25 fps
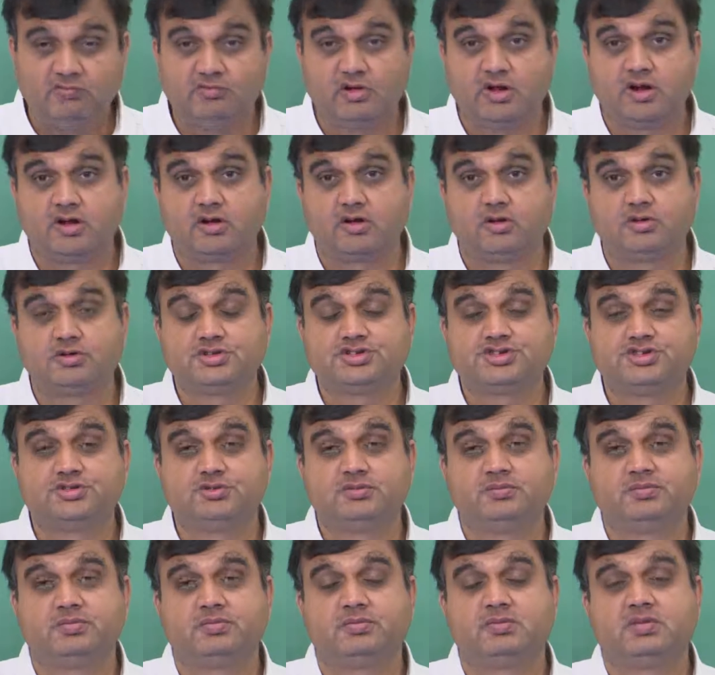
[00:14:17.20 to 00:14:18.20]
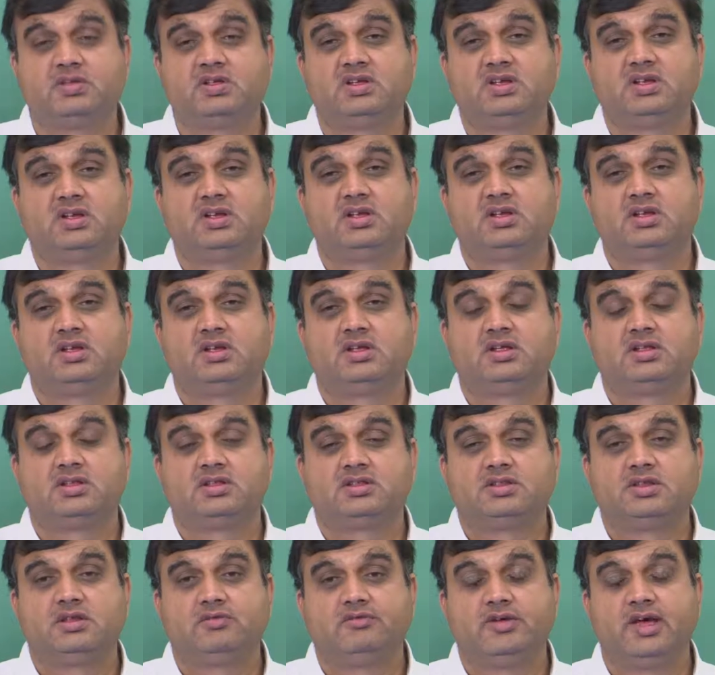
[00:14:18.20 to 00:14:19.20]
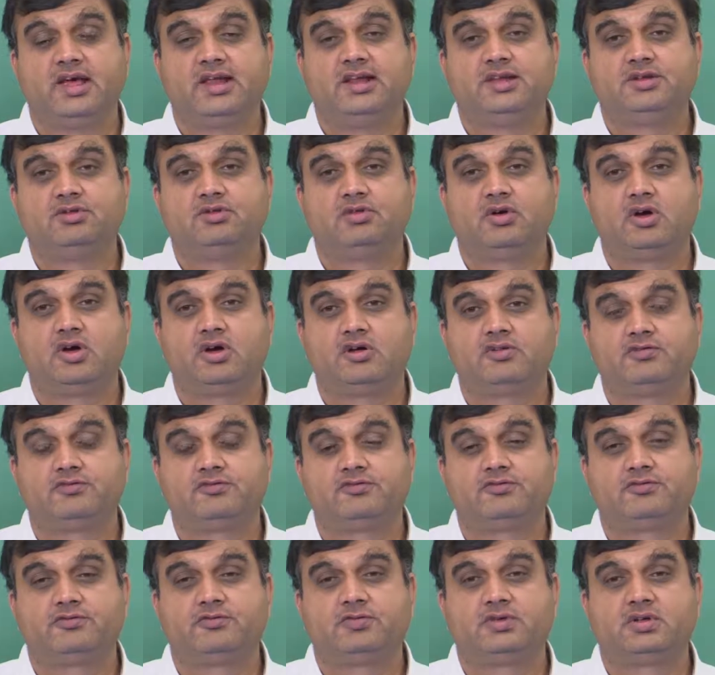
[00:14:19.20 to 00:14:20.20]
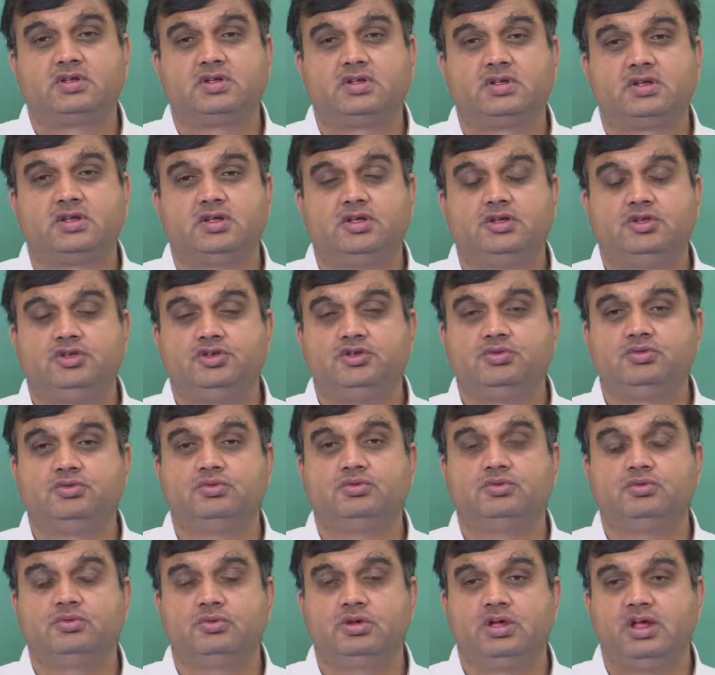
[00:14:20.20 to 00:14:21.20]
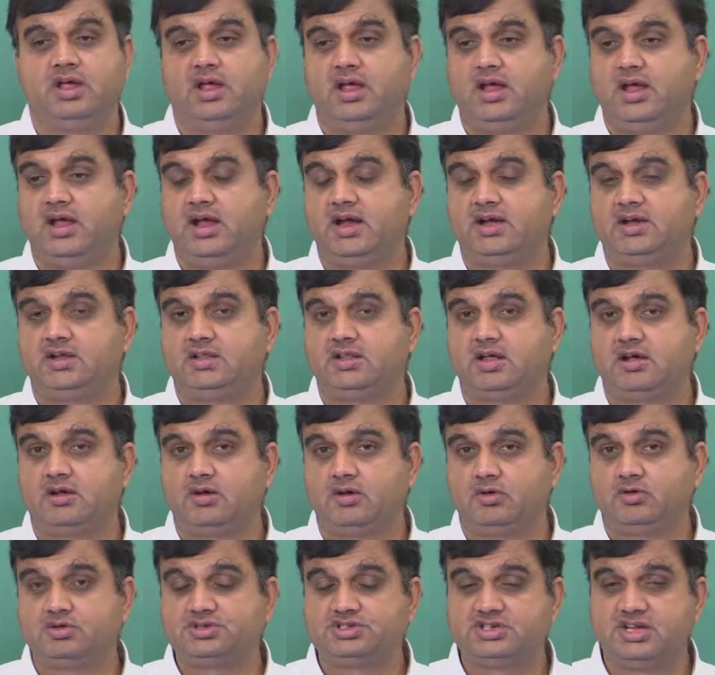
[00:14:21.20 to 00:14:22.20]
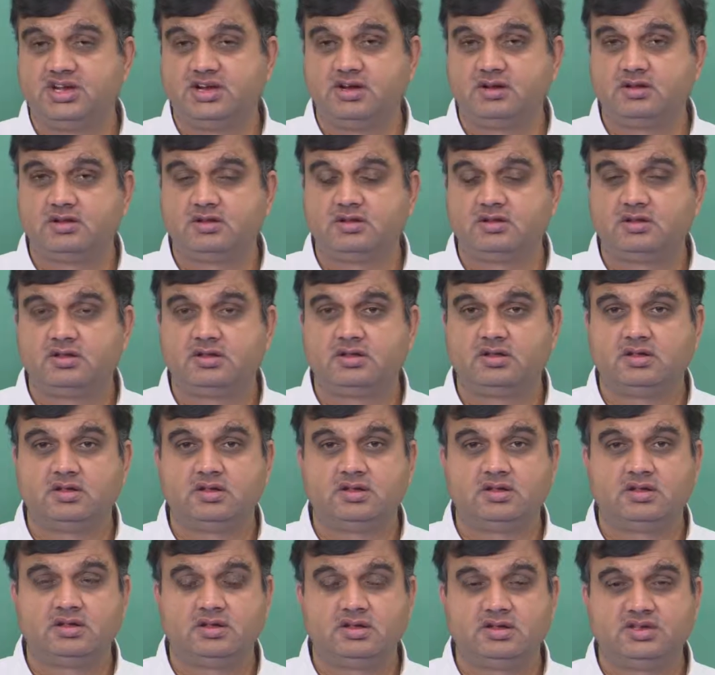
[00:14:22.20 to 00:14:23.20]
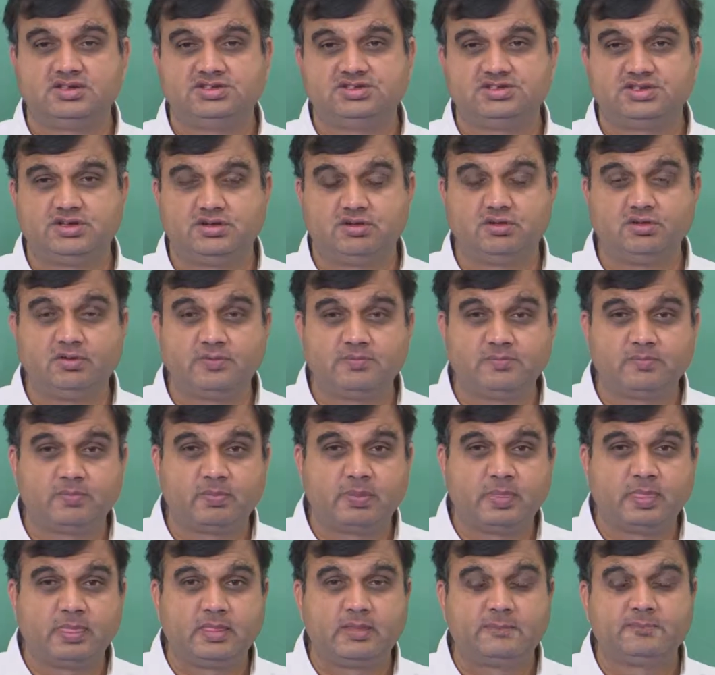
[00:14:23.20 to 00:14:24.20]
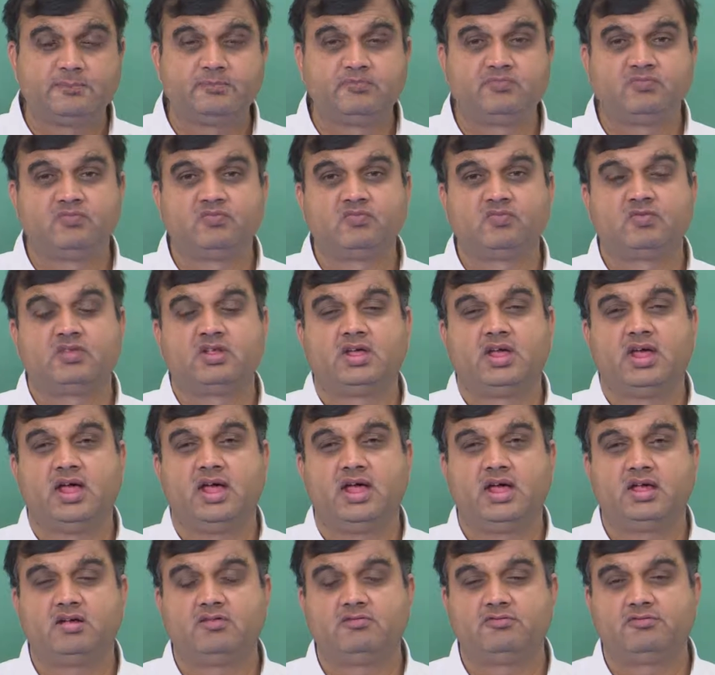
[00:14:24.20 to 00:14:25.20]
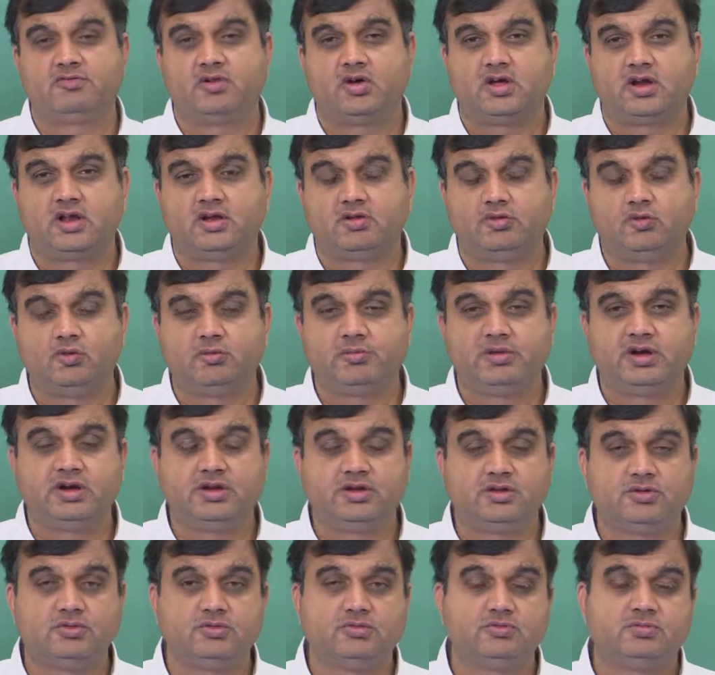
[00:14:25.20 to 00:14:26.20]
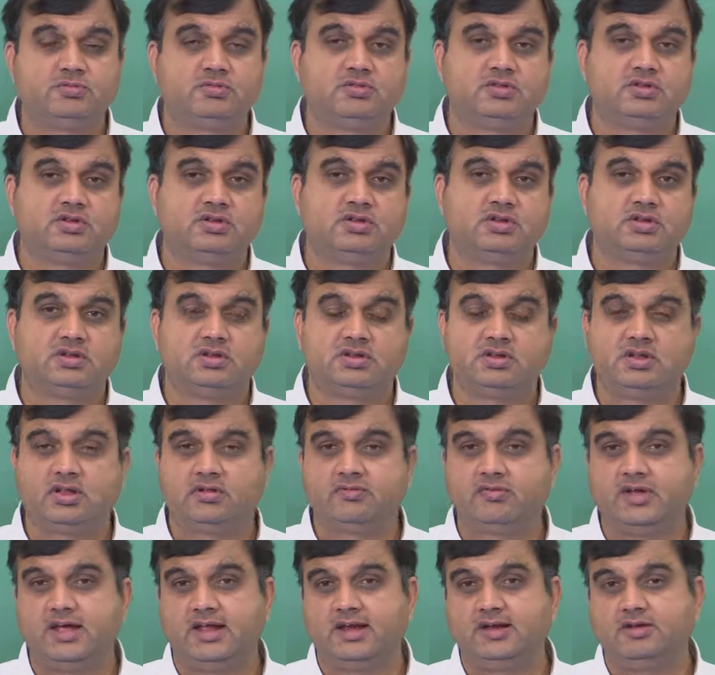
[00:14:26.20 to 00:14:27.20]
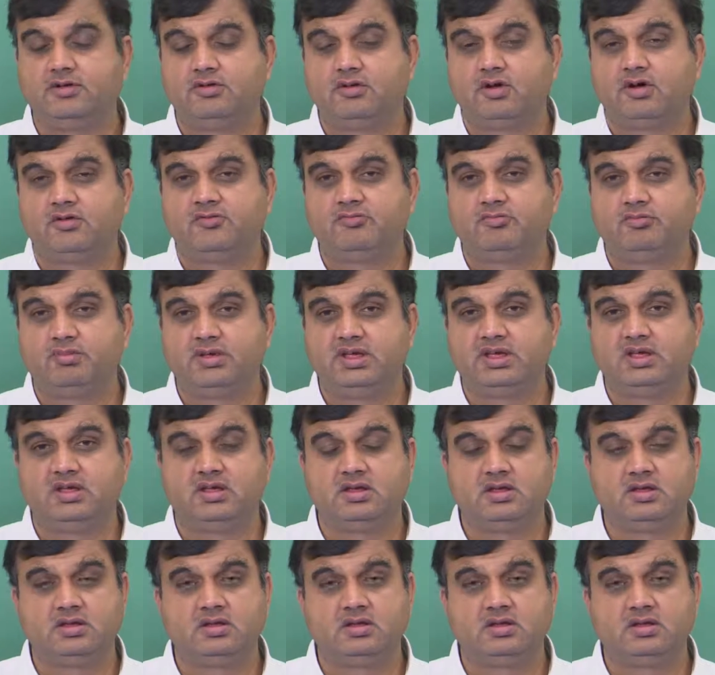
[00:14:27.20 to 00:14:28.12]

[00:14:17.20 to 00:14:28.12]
For a closed tube the value of u at the closed end is 0 and for an open tube the value of p